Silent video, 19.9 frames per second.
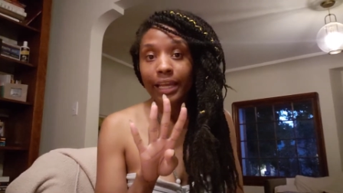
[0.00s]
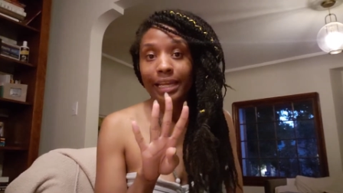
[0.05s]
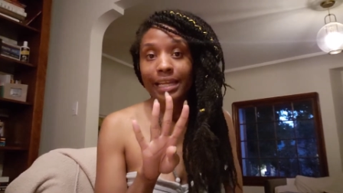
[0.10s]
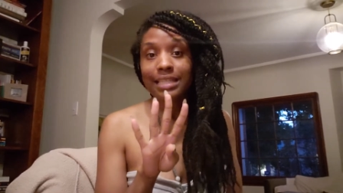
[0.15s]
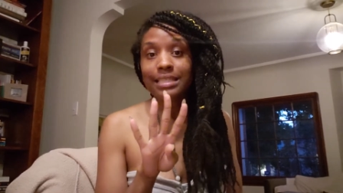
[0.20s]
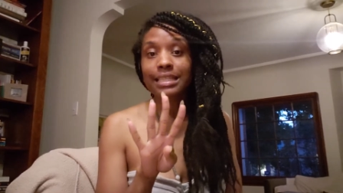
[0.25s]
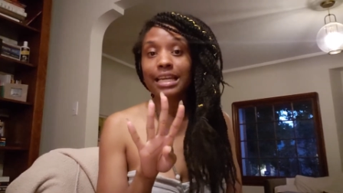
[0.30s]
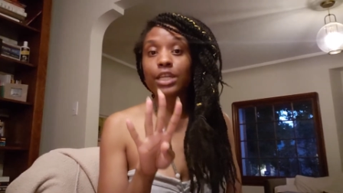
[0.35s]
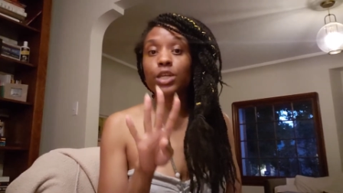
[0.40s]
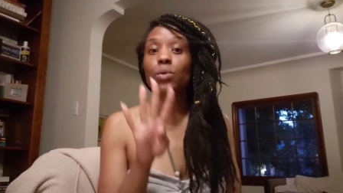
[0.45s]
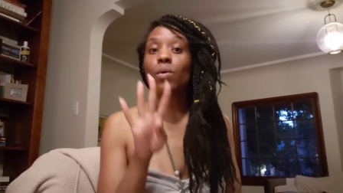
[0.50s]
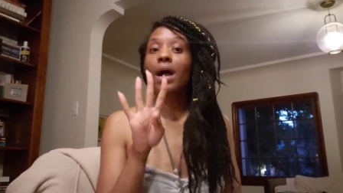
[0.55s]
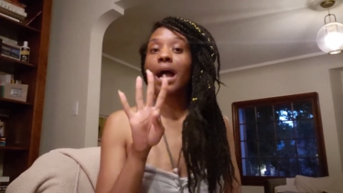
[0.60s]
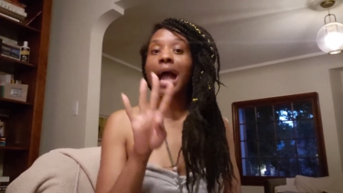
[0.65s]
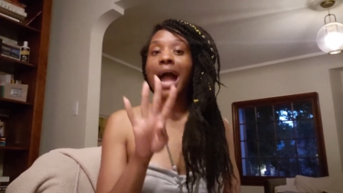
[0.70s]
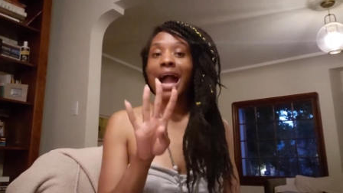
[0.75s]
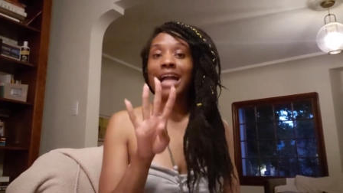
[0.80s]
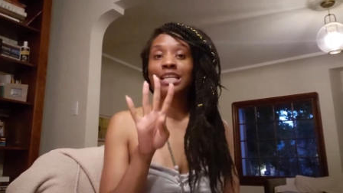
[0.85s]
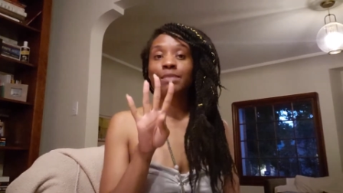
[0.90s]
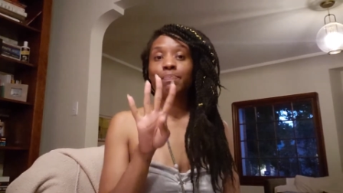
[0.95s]
is that you
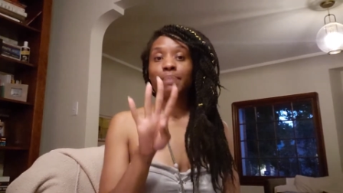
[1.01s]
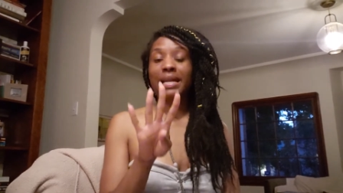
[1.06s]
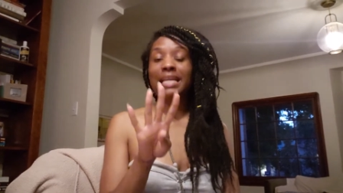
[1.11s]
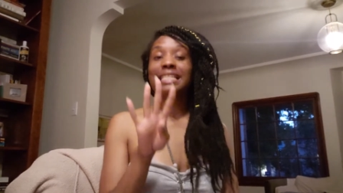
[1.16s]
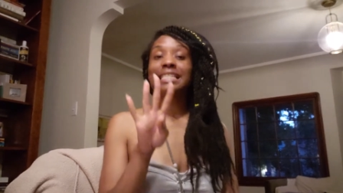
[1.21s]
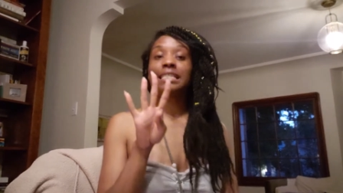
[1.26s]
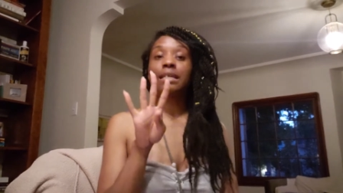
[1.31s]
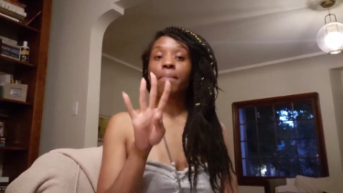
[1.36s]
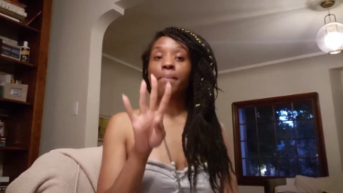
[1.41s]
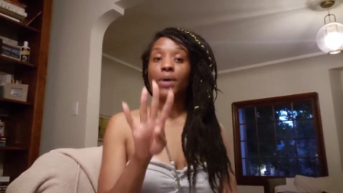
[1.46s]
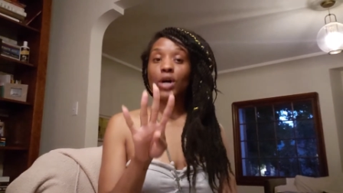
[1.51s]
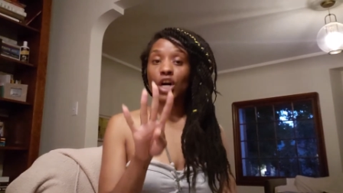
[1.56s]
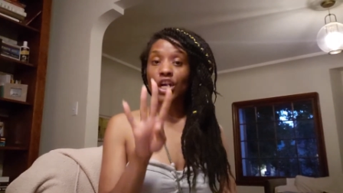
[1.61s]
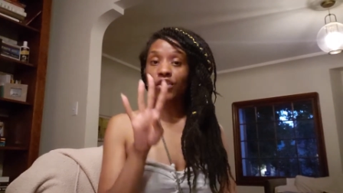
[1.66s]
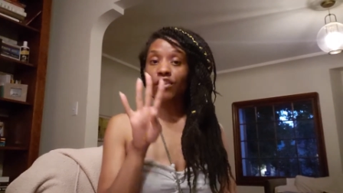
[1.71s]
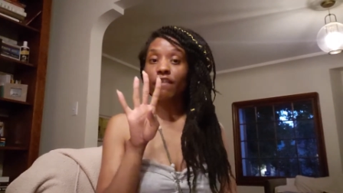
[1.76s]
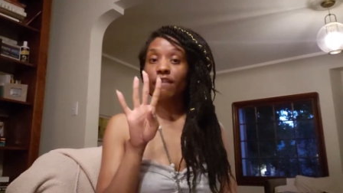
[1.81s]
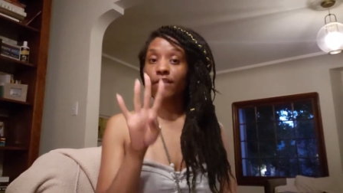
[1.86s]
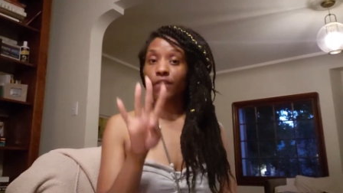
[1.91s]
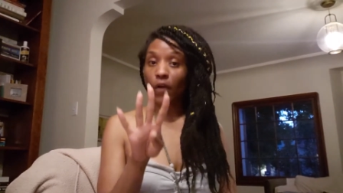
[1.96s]
act based
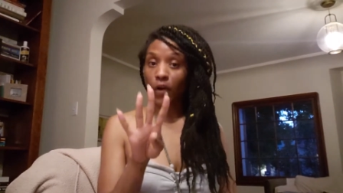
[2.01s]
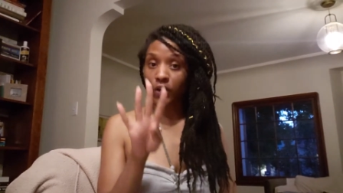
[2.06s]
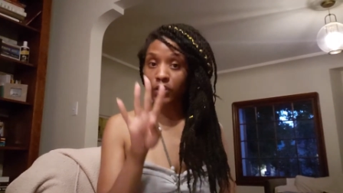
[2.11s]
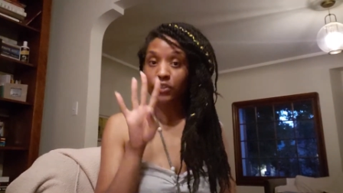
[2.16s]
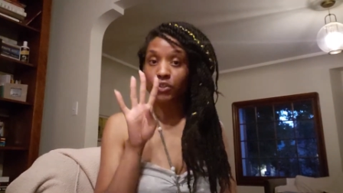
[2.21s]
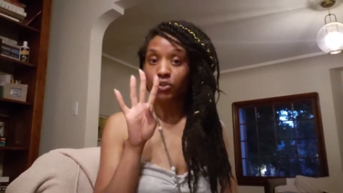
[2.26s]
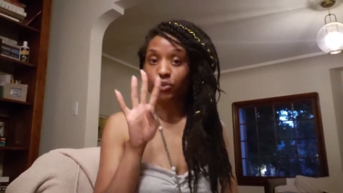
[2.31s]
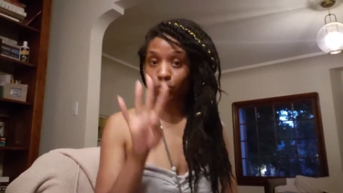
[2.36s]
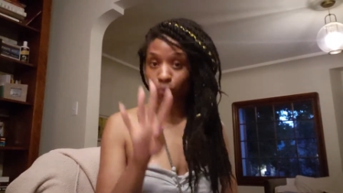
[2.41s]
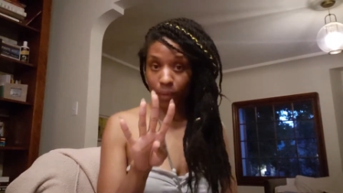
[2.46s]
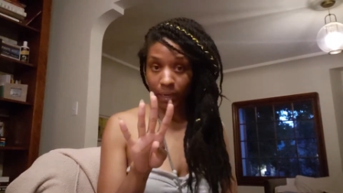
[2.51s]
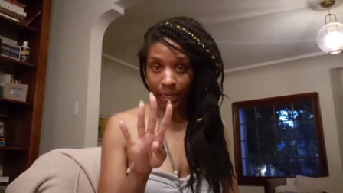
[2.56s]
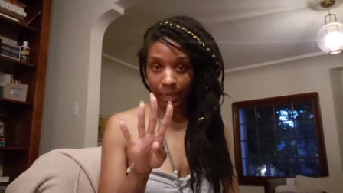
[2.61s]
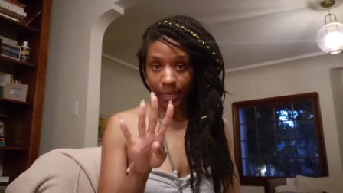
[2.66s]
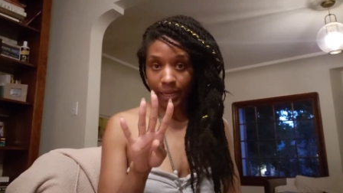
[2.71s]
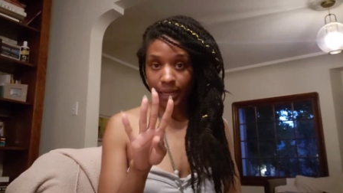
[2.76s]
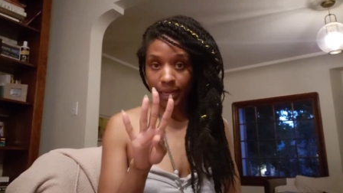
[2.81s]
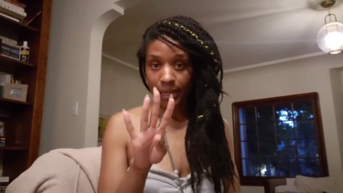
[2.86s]
upon the first 3.